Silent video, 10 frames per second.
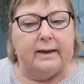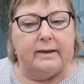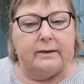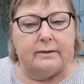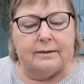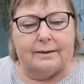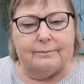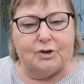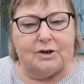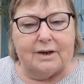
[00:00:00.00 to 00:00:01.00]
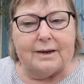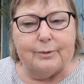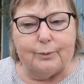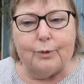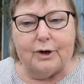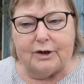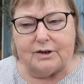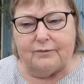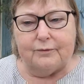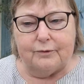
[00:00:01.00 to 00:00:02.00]
And she came and
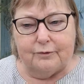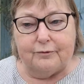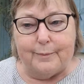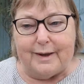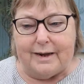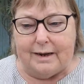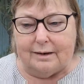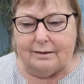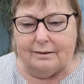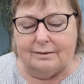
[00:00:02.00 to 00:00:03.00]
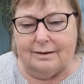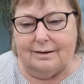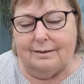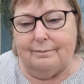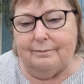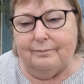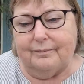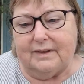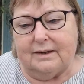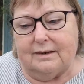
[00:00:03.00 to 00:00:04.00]
worked for me
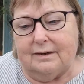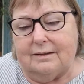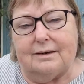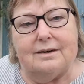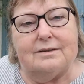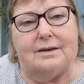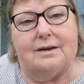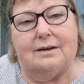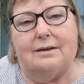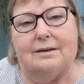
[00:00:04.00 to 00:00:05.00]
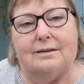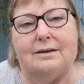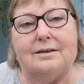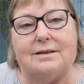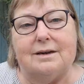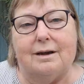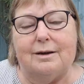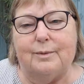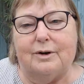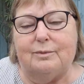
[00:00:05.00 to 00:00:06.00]
at the nursing
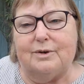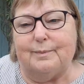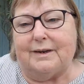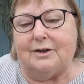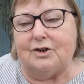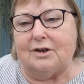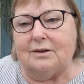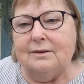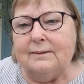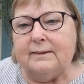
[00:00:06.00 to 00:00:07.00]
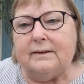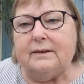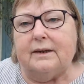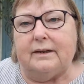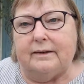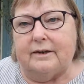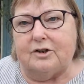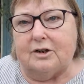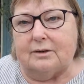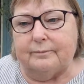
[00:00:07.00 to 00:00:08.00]
home I was managing. In the
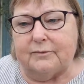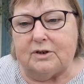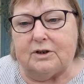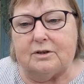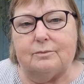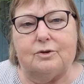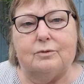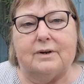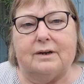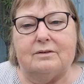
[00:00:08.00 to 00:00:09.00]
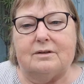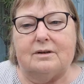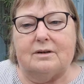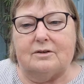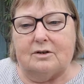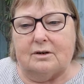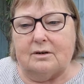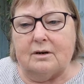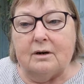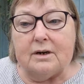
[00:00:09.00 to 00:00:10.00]
kitchen, she did some short hours in the kitchen,
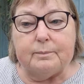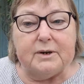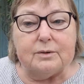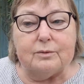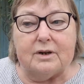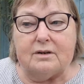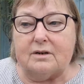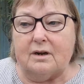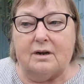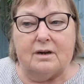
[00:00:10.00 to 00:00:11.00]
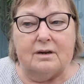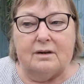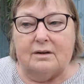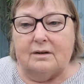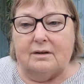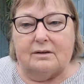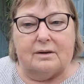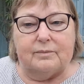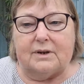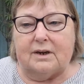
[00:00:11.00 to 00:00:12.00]
and I'd be talking to her
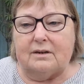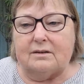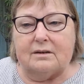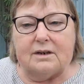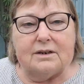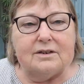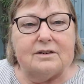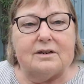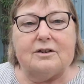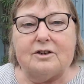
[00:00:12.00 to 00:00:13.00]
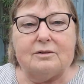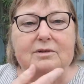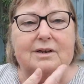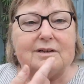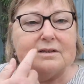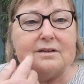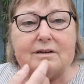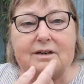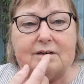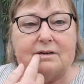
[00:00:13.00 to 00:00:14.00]
some days, and I could see she was like
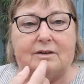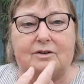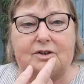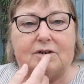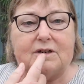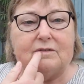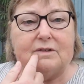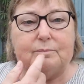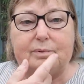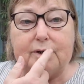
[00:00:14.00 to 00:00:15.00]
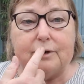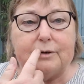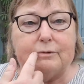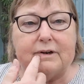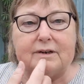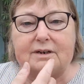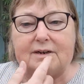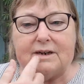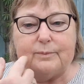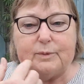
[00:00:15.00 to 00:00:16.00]
cyanosed, you know, blue around her
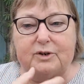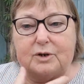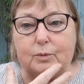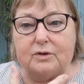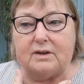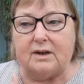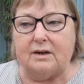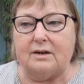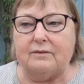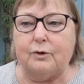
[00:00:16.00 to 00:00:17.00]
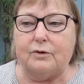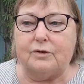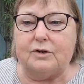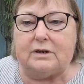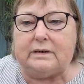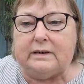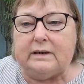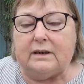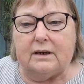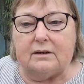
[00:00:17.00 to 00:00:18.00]
lips, where she wasn't getting enough oxygen
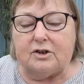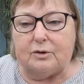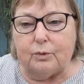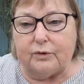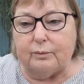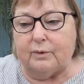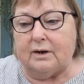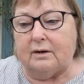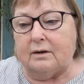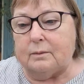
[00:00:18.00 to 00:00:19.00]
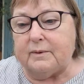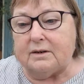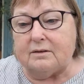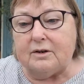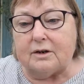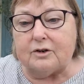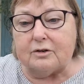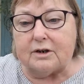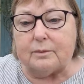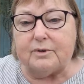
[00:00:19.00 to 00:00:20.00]
and she wasn't well, and I'd be, you know,
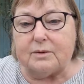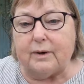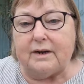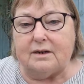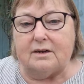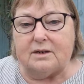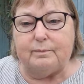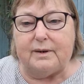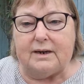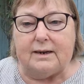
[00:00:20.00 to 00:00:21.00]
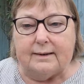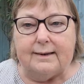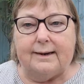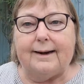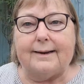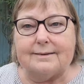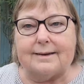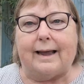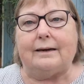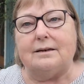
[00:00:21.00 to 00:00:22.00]
trying to persuade her to be less
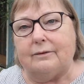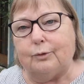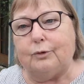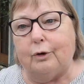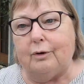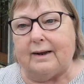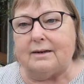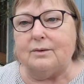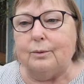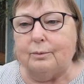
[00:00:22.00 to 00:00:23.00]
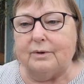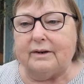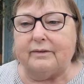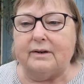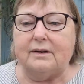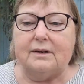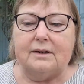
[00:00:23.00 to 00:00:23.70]
active or do less or whatever.